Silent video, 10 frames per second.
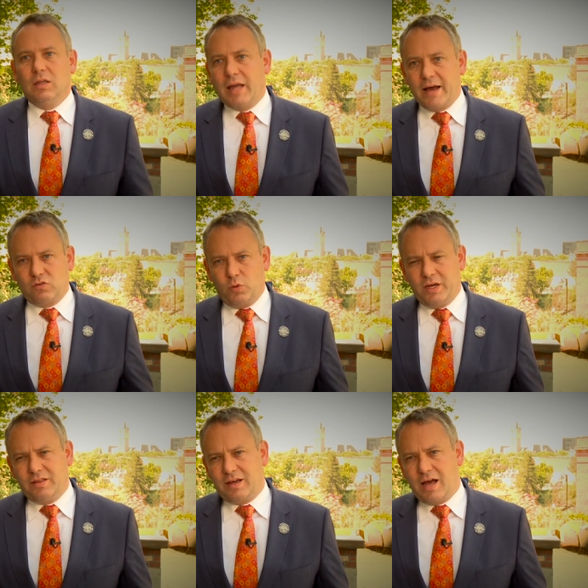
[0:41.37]
Last
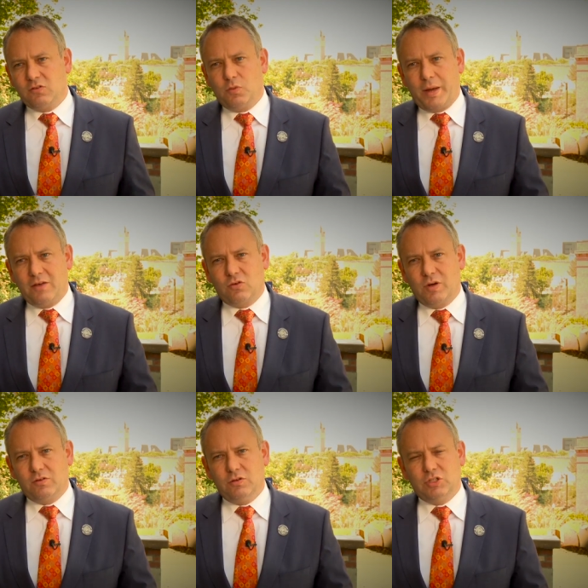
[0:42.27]
week, the council passed a
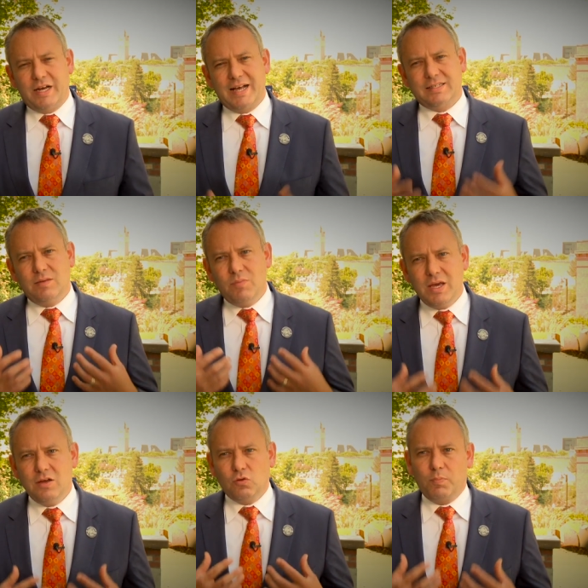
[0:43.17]
resolution asking
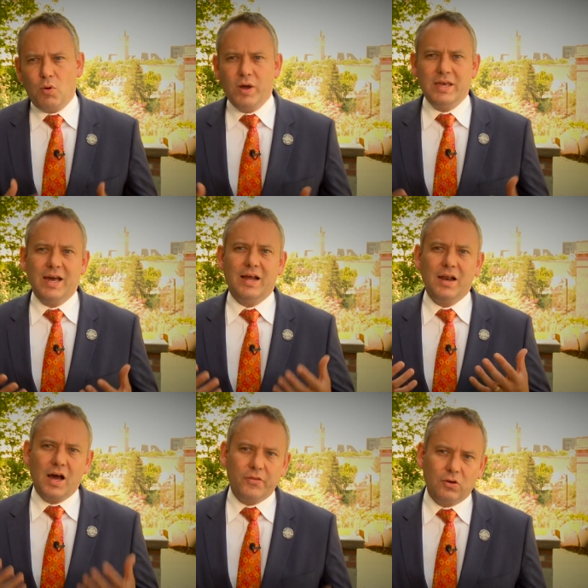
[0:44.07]
me to appoint yet
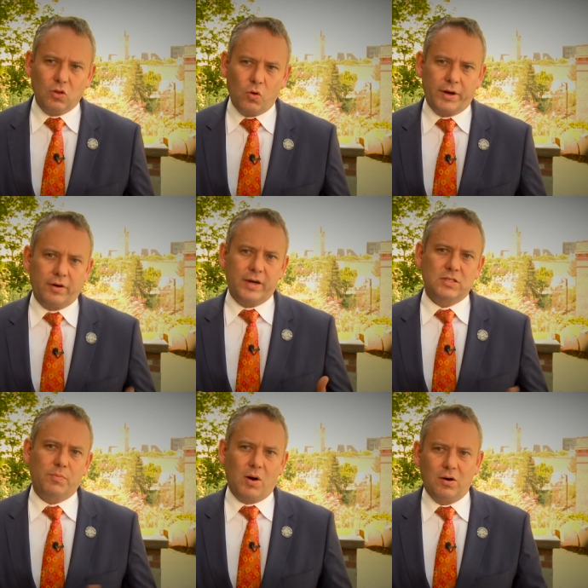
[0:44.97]
another lawyer
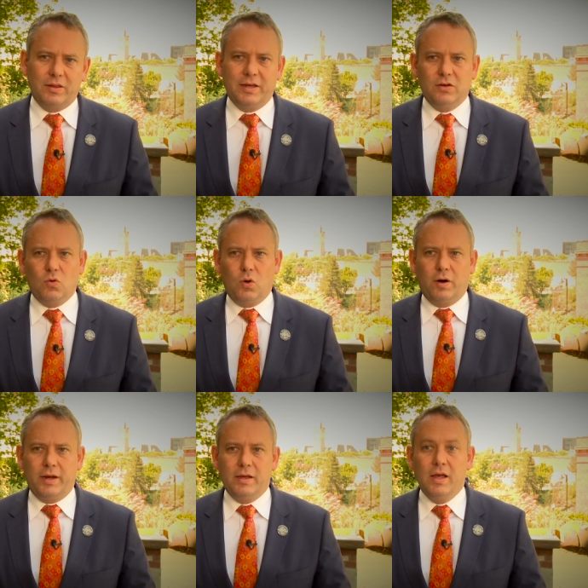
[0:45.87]
as a part of the
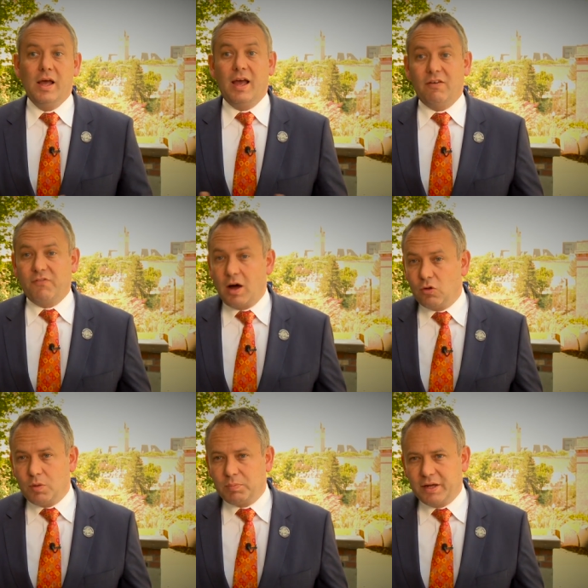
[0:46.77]
inquiry. A
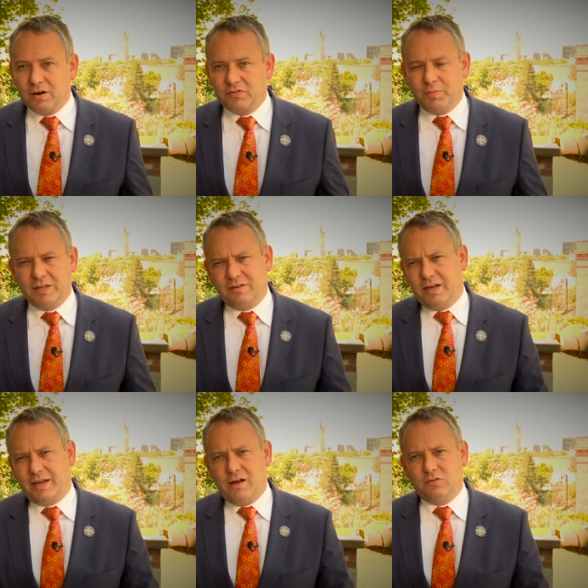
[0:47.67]
follow-up letter from the
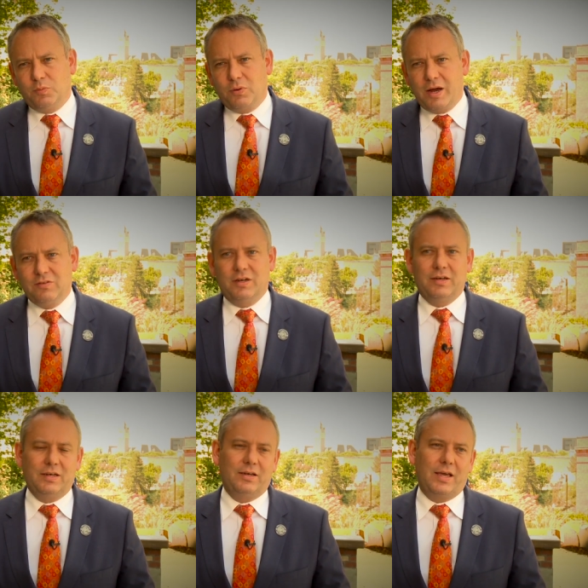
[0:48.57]
city council
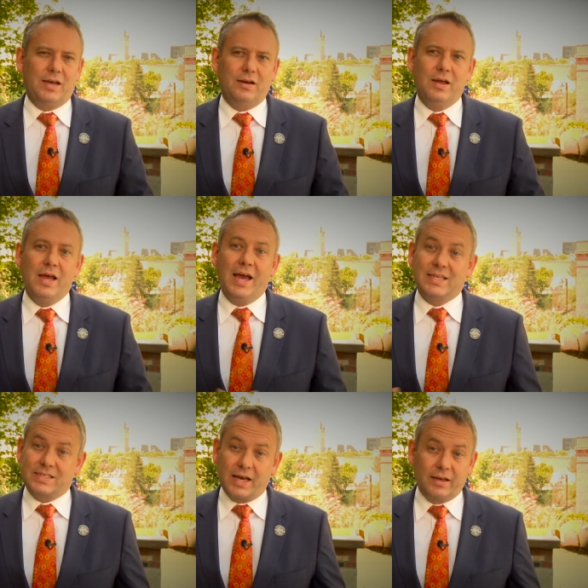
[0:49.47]
president indicated a
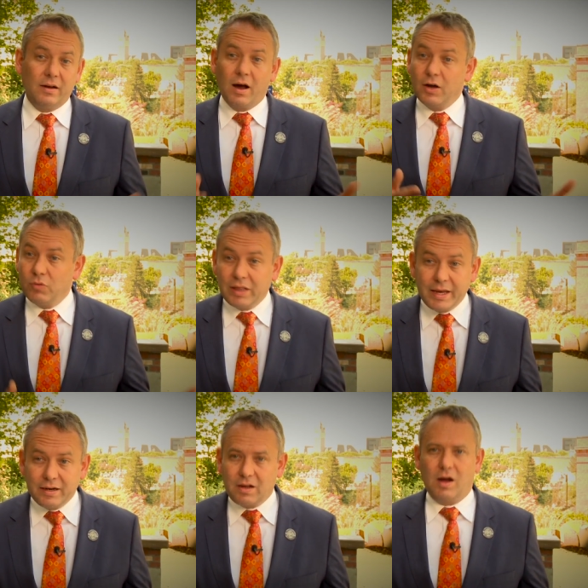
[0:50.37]
second
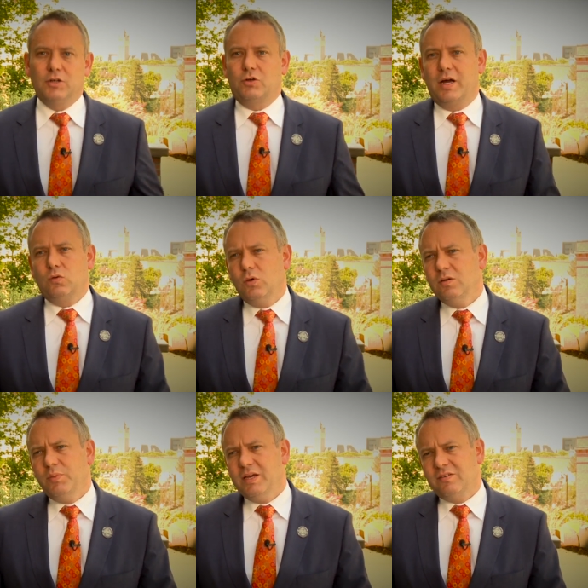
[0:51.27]
unrelated contract
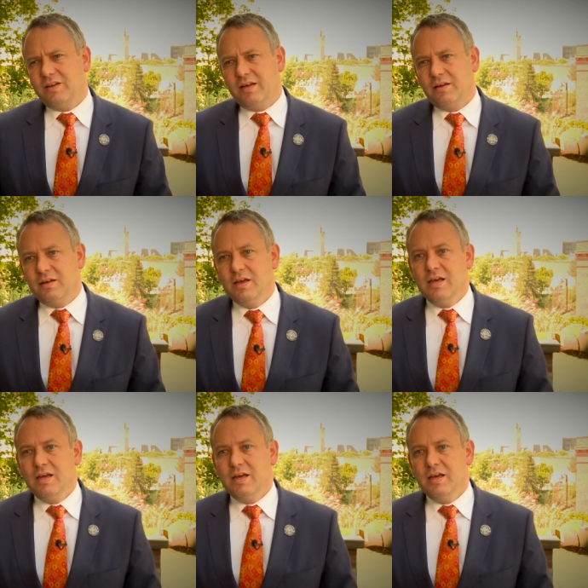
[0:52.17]
wouldn't be extended